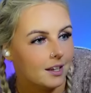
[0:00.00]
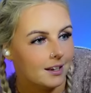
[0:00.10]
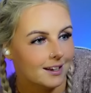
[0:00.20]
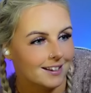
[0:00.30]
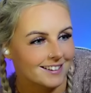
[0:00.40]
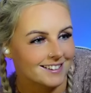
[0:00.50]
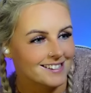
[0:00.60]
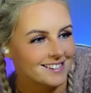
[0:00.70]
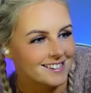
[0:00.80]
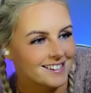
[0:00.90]
naked?
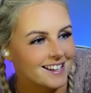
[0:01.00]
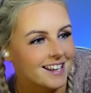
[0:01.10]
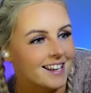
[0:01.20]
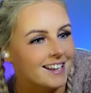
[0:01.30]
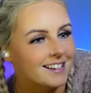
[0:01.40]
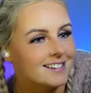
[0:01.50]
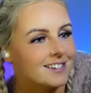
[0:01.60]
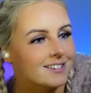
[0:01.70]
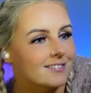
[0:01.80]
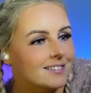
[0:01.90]
Do
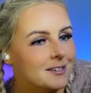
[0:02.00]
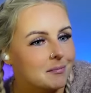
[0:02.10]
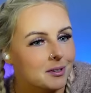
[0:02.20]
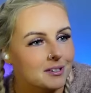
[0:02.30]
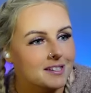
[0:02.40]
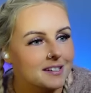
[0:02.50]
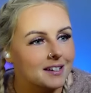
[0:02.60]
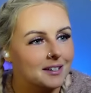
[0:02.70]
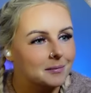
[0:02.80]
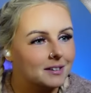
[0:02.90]
they not need body
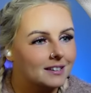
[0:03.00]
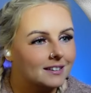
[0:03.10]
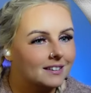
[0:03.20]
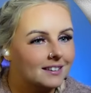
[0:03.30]
armor?